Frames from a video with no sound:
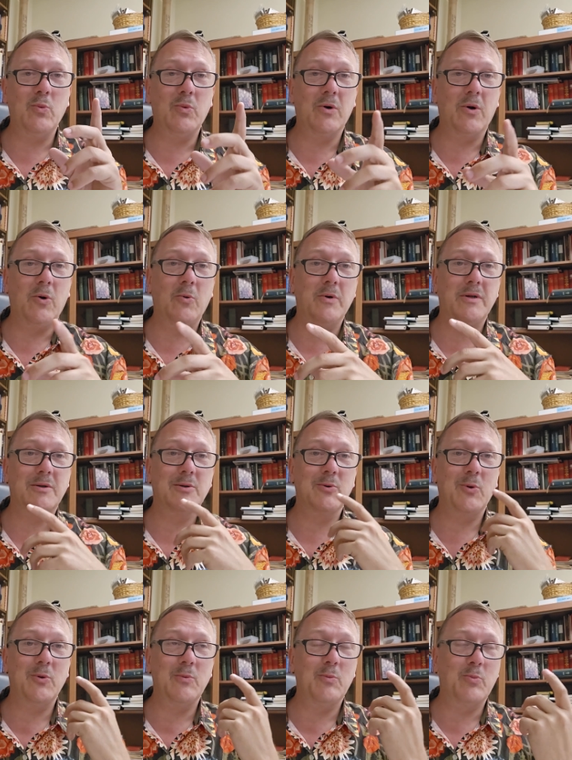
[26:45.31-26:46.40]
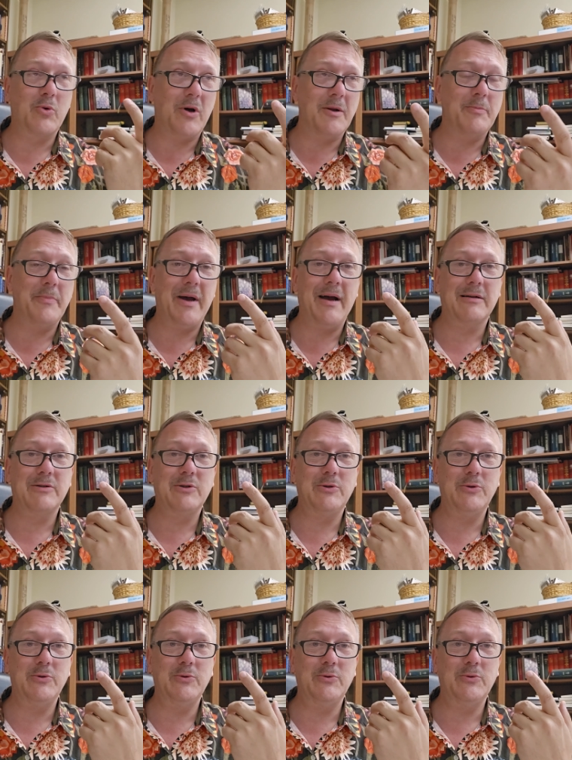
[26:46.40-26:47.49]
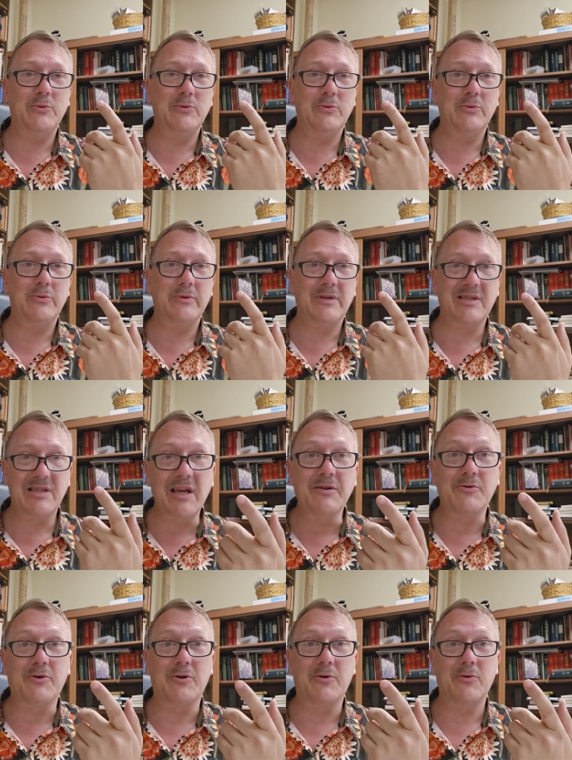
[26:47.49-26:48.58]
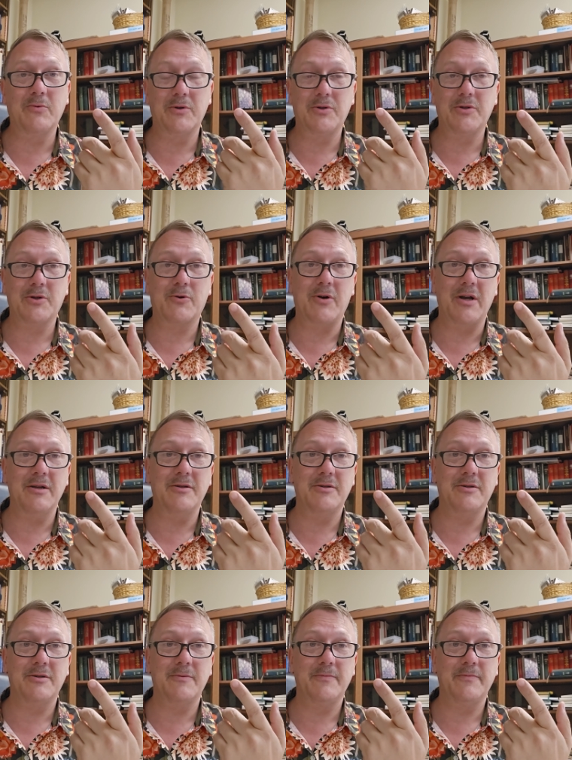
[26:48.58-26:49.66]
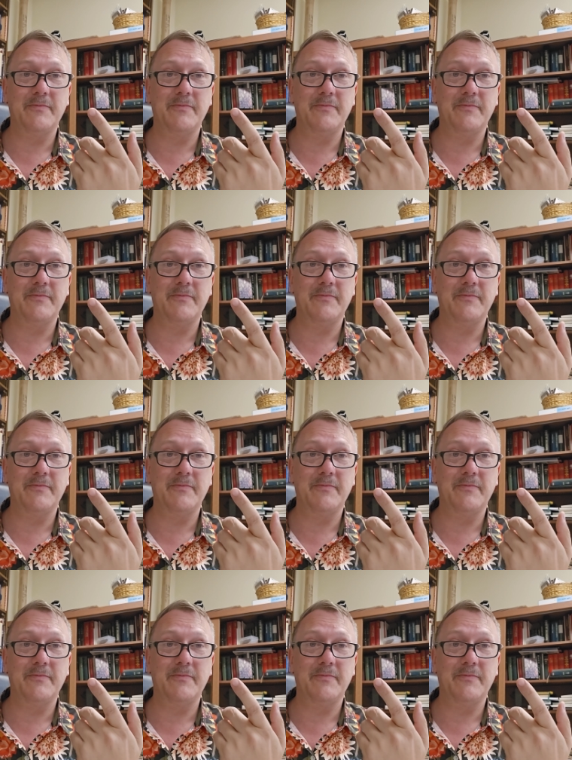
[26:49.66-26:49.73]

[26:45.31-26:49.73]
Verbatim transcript: we're always brought back to the center, which is Christ.